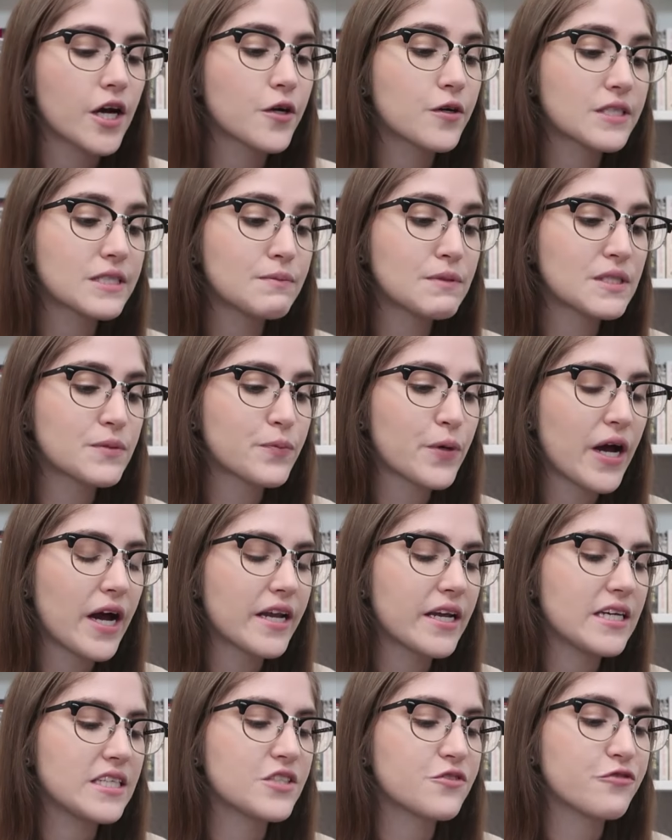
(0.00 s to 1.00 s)
Christmas
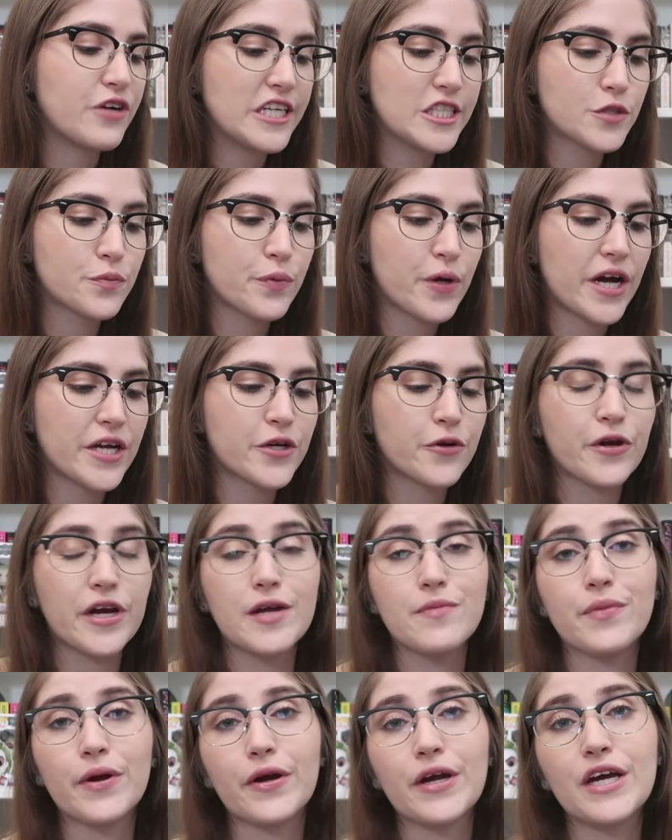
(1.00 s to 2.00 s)
bread is fresh bread,
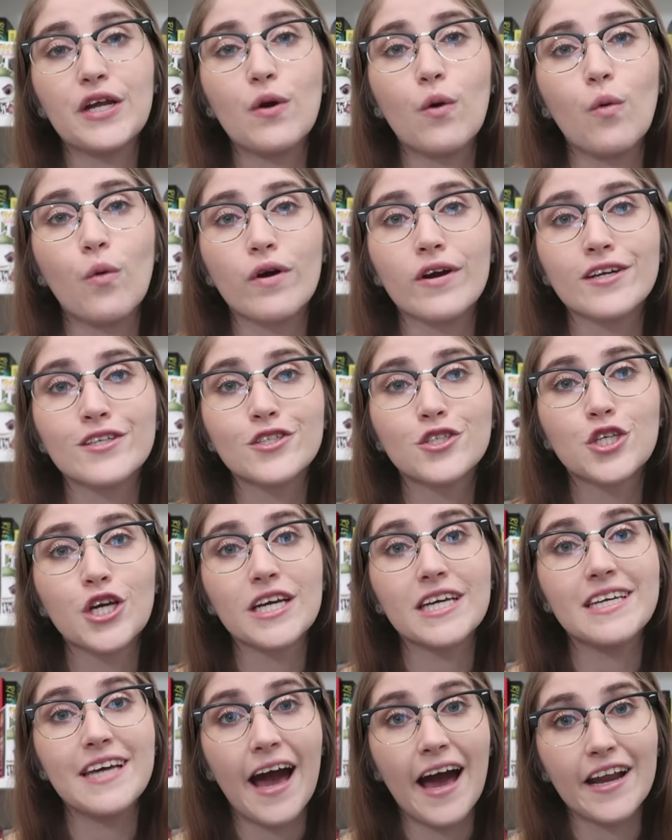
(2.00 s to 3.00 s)
cranberry, and orange.
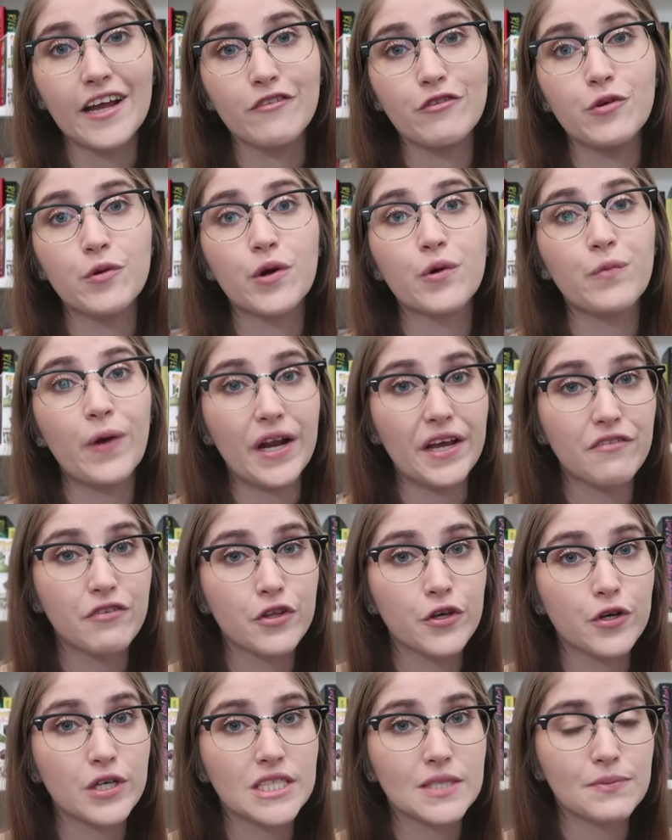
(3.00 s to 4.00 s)
Again, if you are ready for
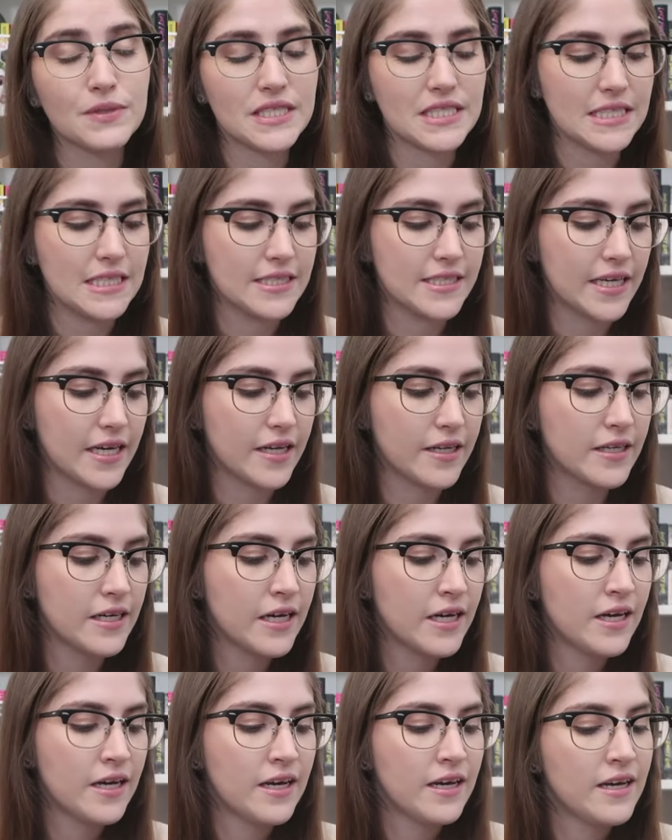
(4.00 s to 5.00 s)
the Christmas season,
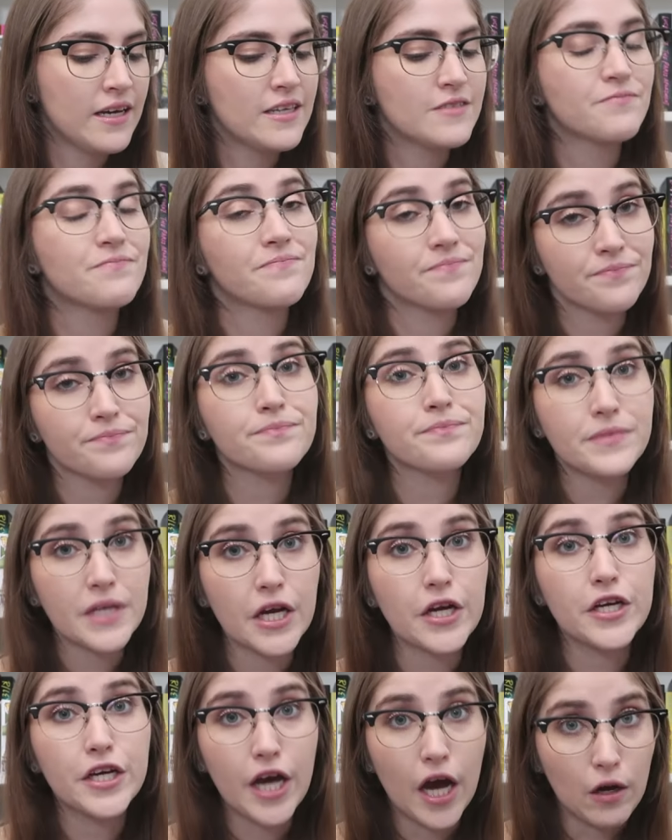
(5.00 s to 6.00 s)

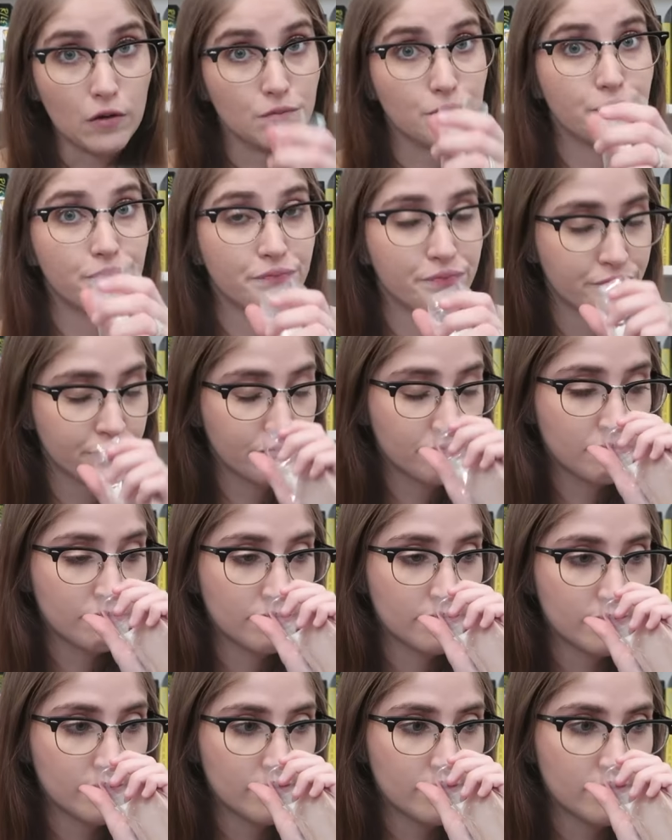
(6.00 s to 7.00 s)
here you go.
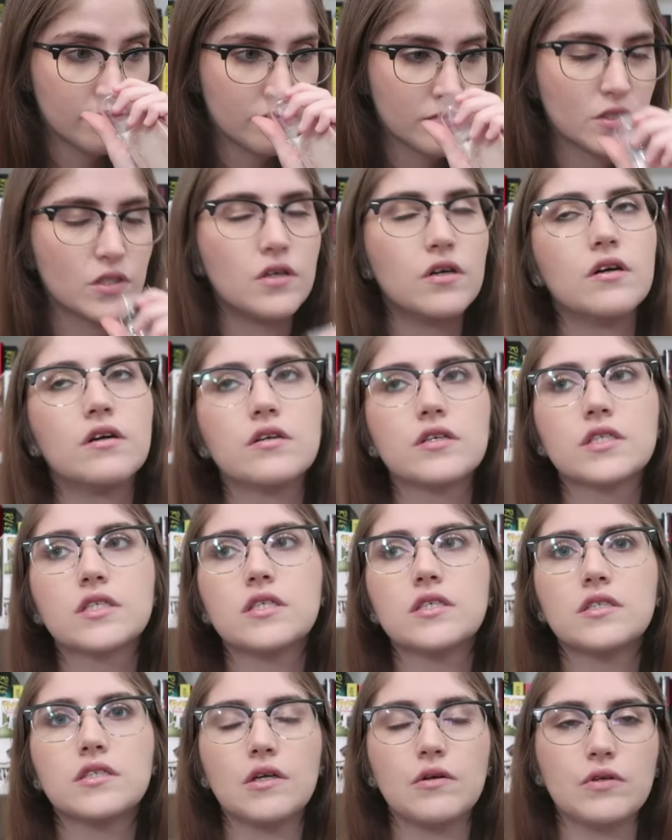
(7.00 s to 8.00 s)
Oh, this
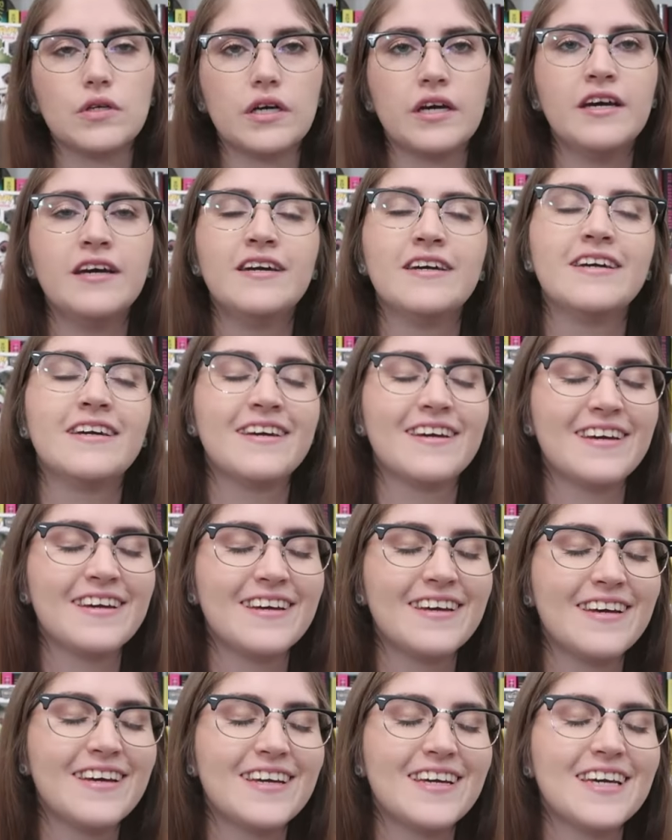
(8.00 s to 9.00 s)
is so good.
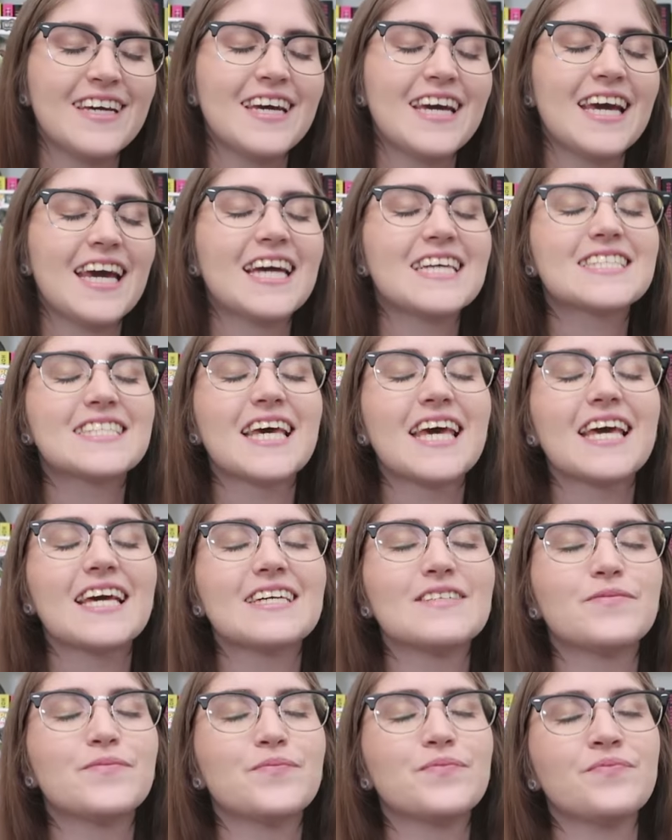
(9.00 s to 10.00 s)
It's like
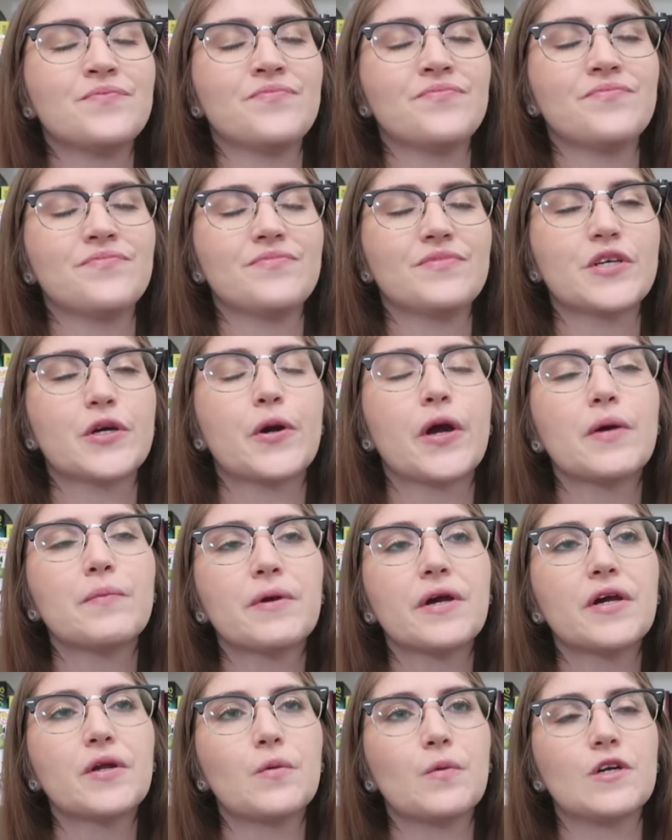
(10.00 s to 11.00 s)
the
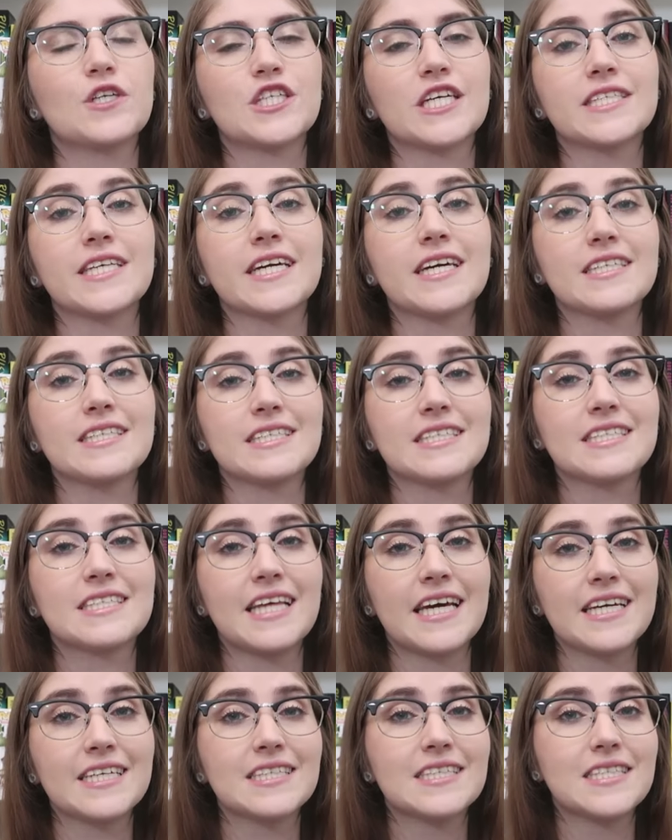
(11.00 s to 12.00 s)
cranberry and orange has like a
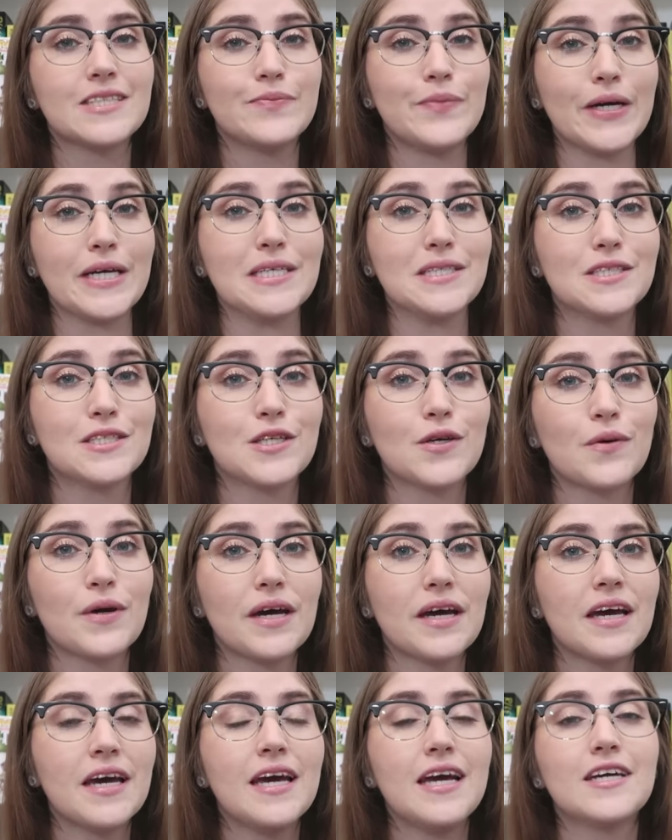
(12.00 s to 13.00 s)
slight spice to
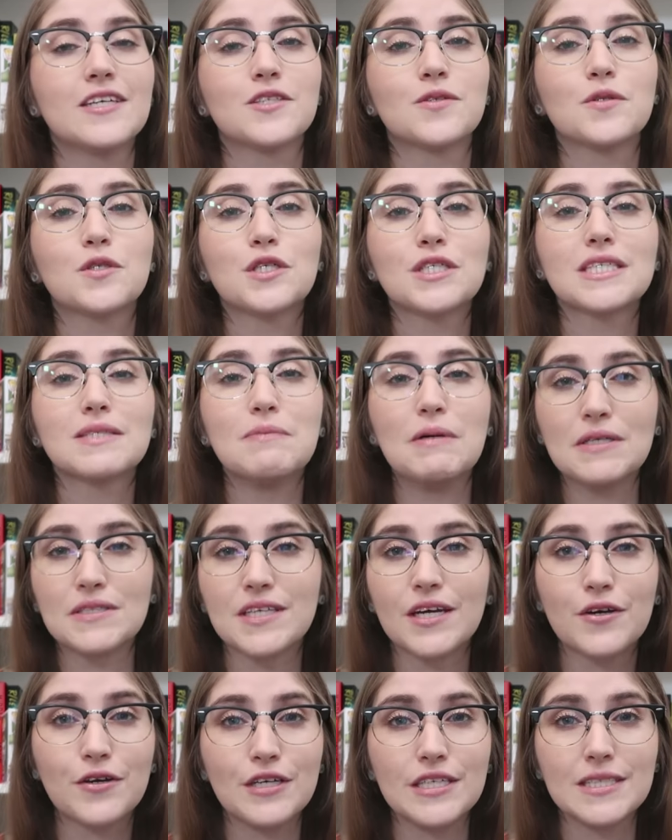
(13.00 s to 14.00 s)
it, so it just smells
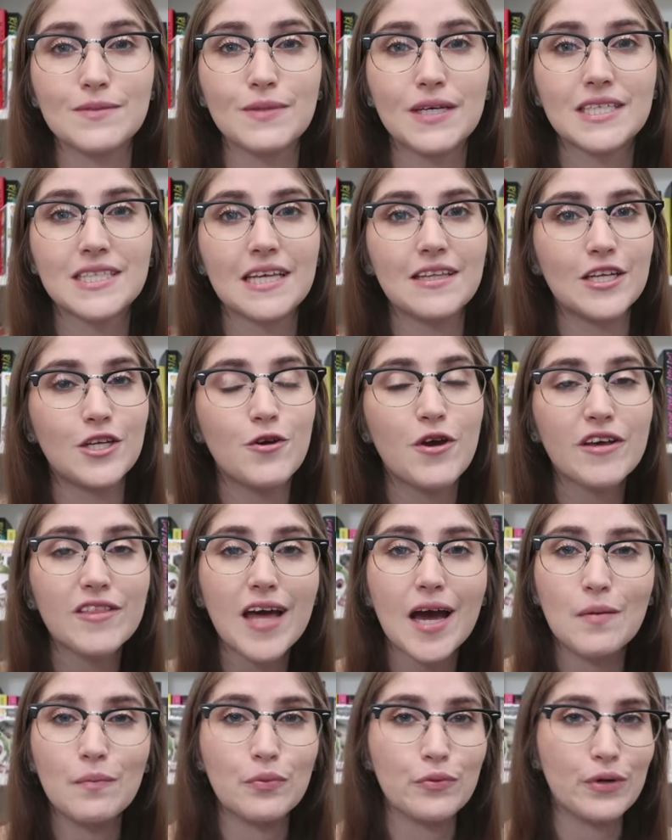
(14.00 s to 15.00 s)
like Christmas, and then you get
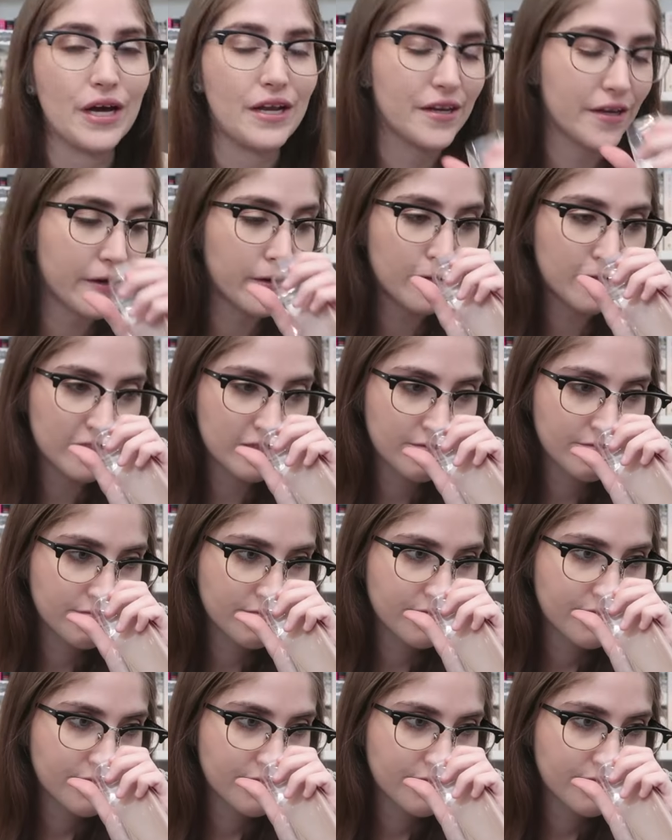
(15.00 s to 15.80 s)
that bread note.